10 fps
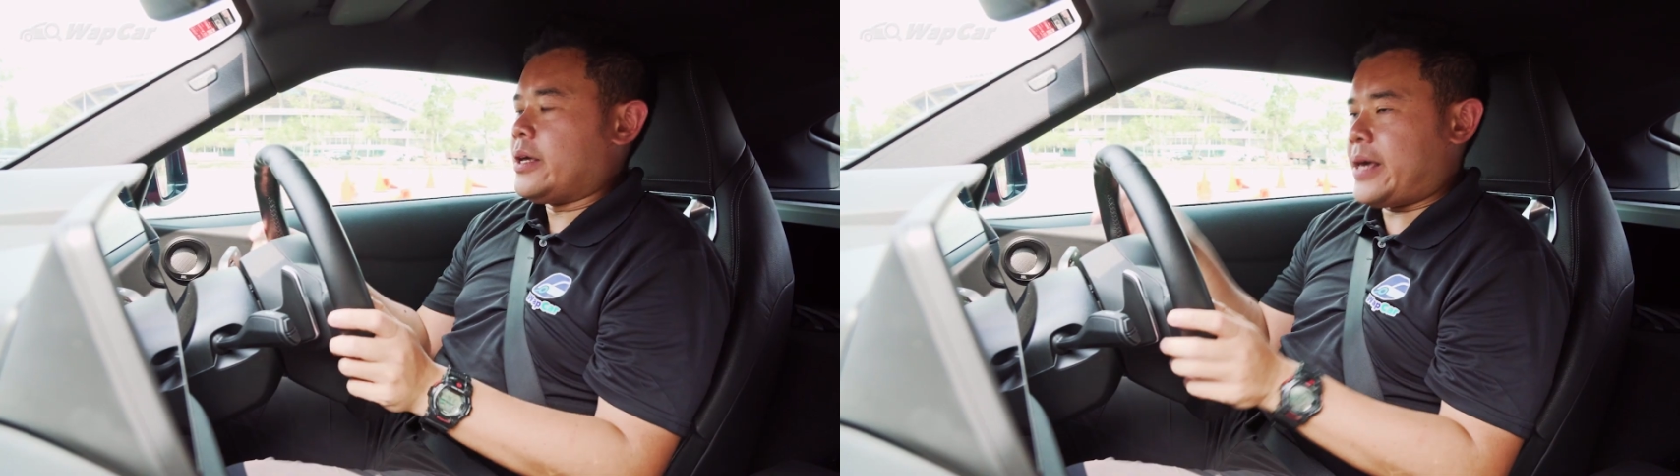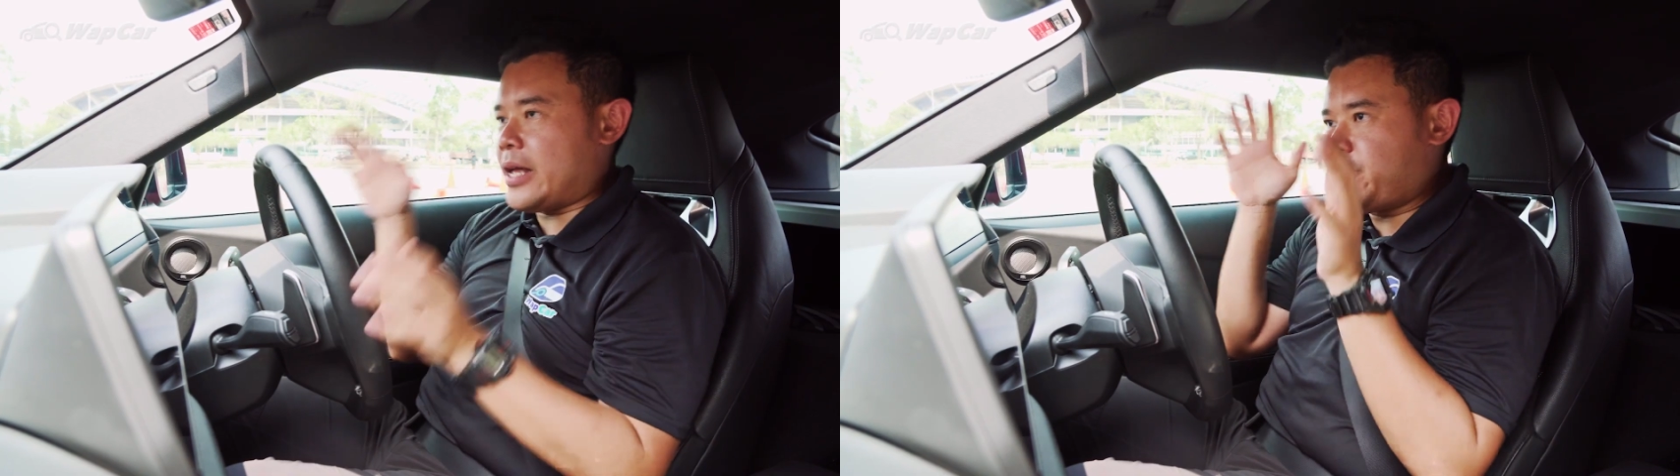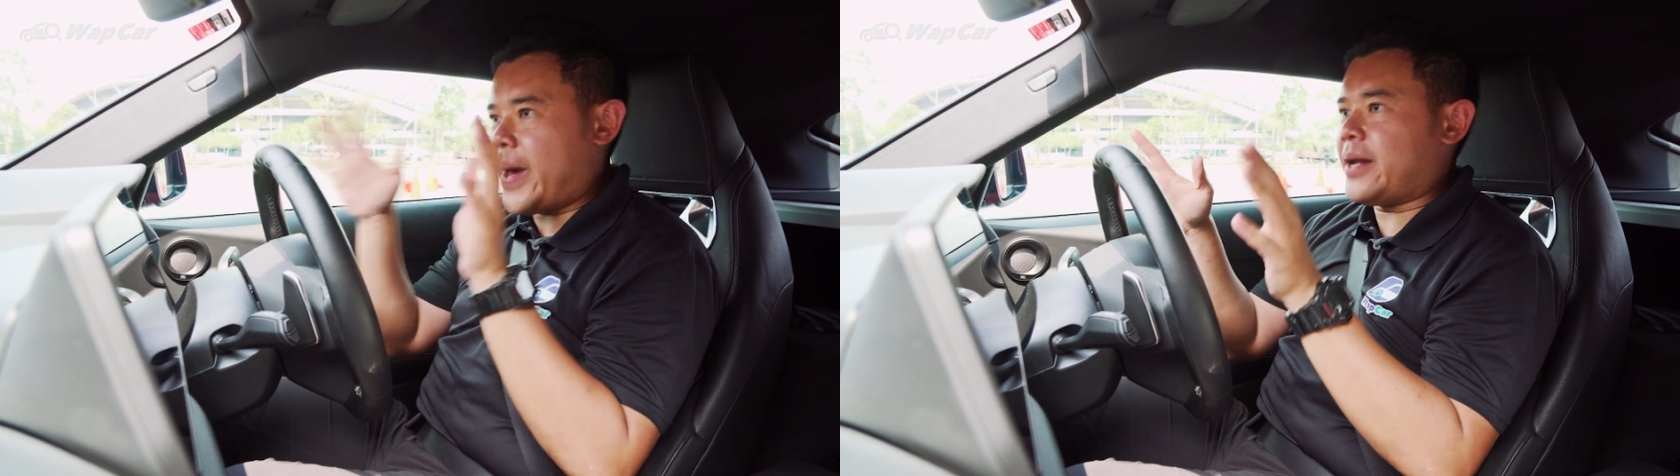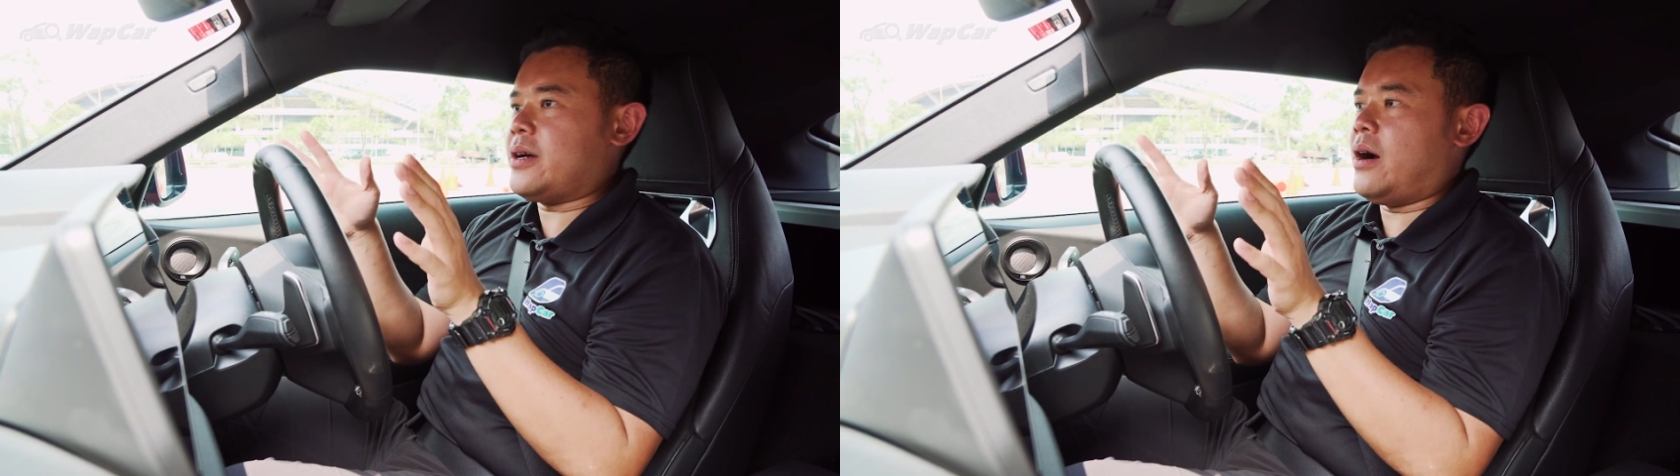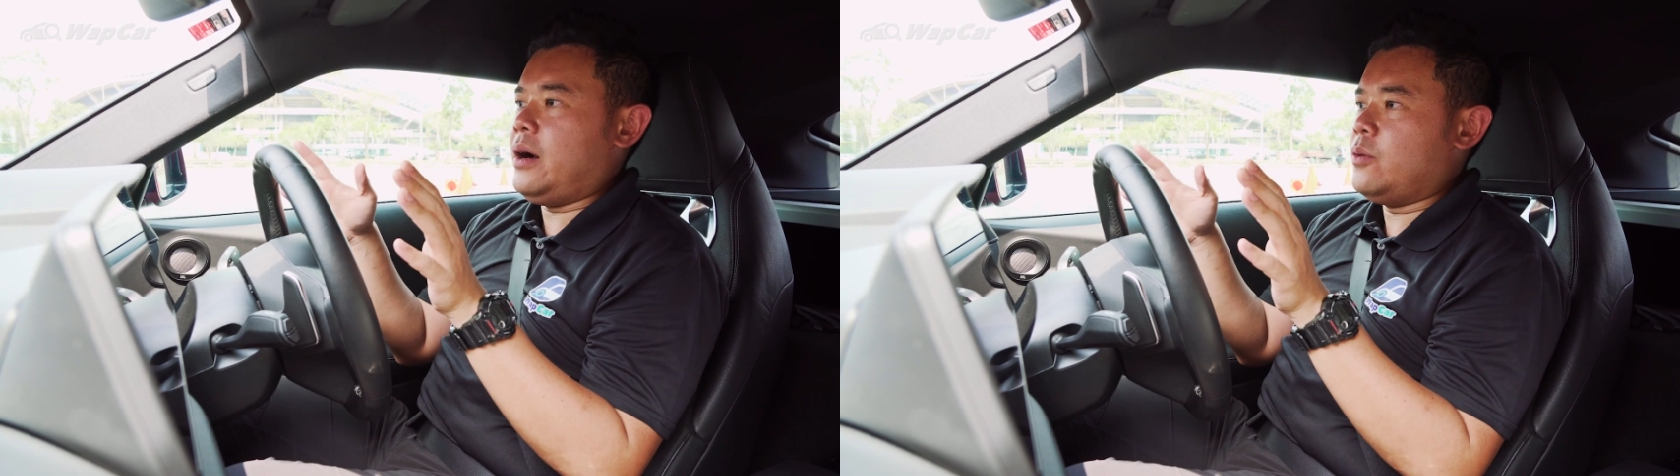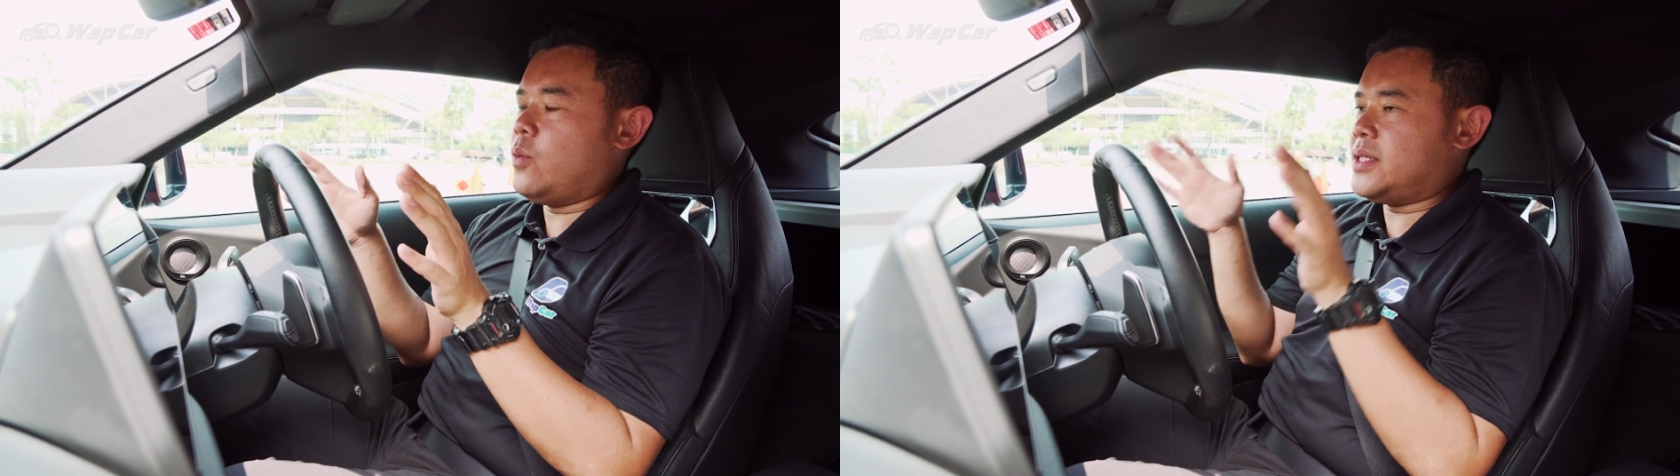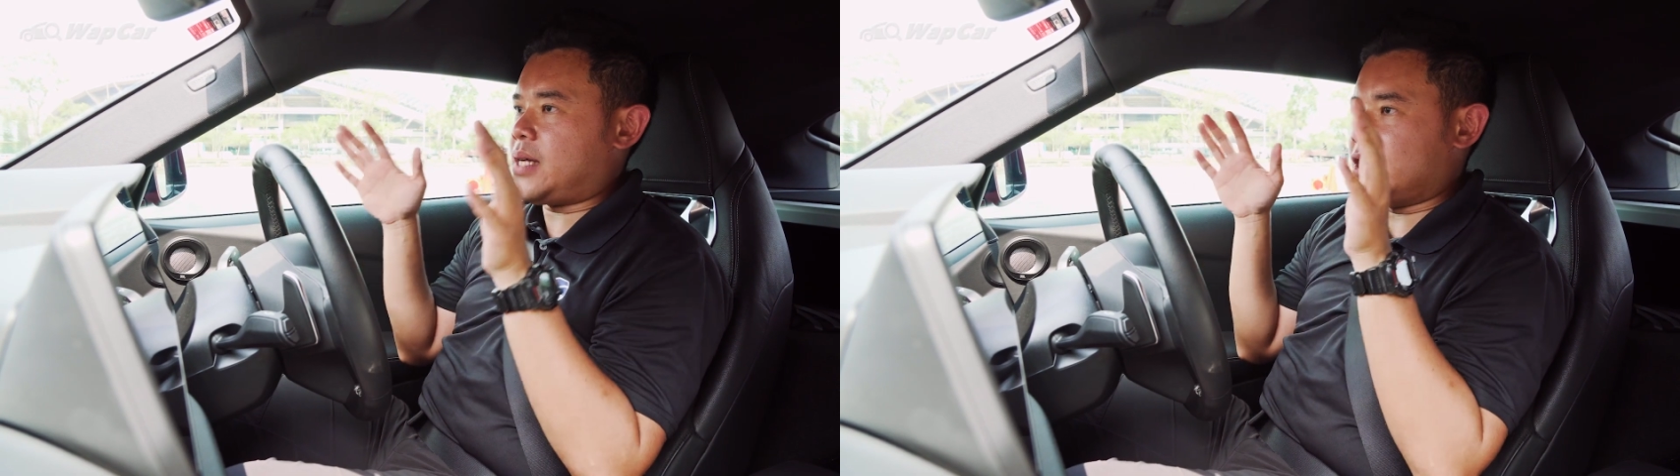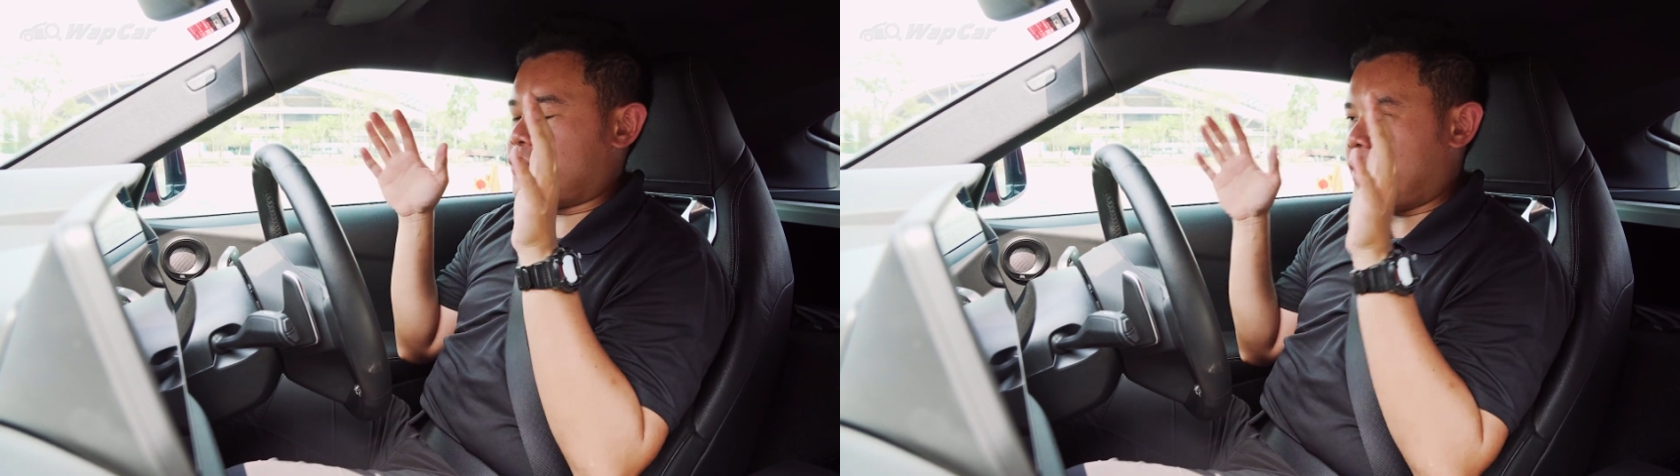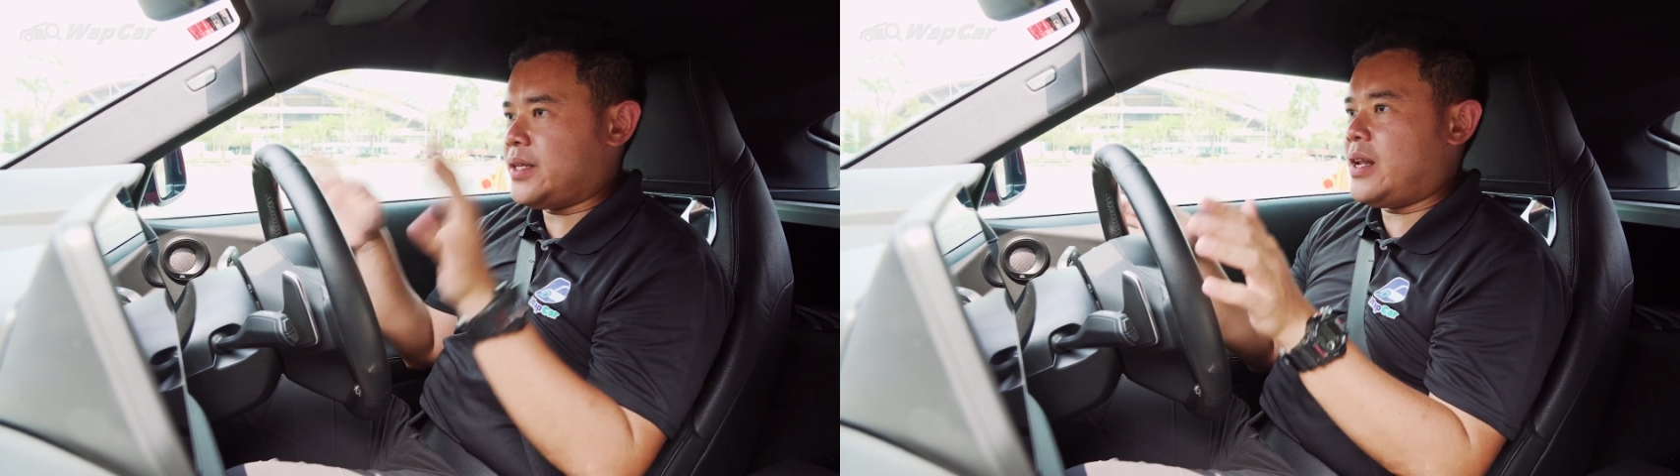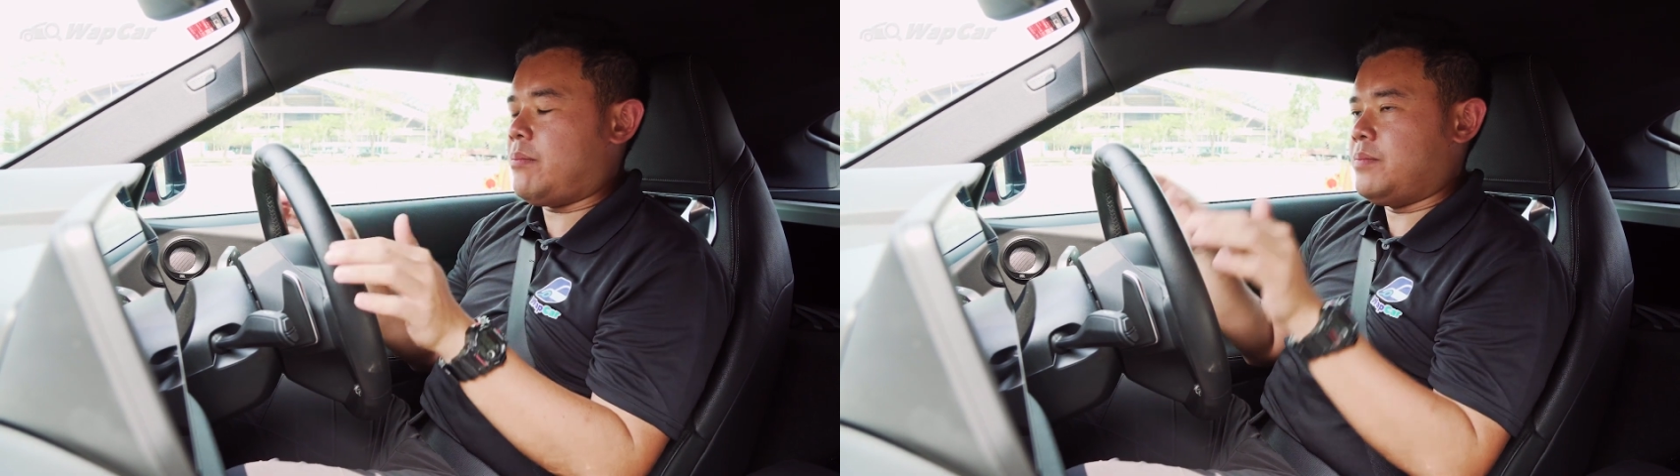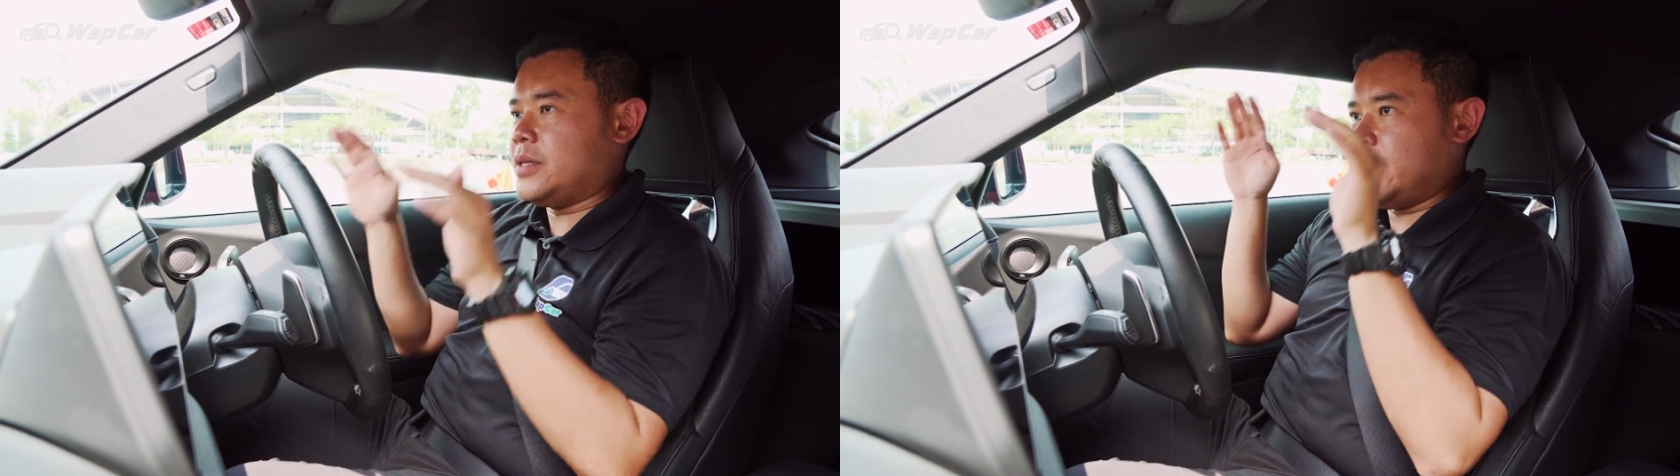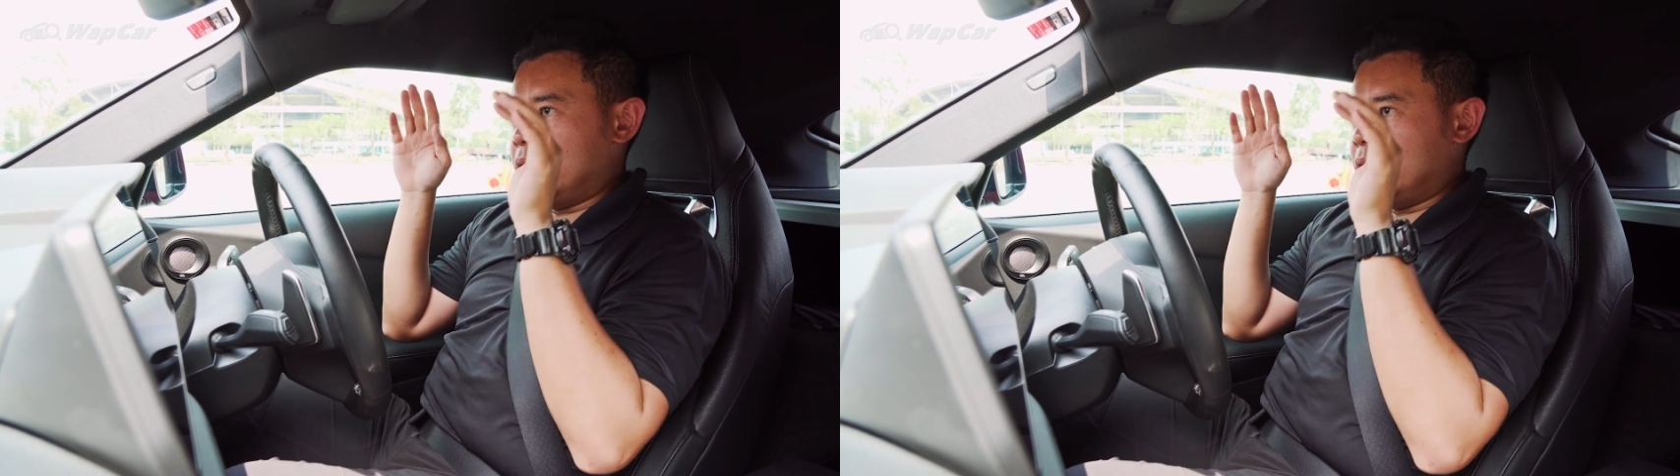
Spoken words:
catch back the car. Once the car's straightened up,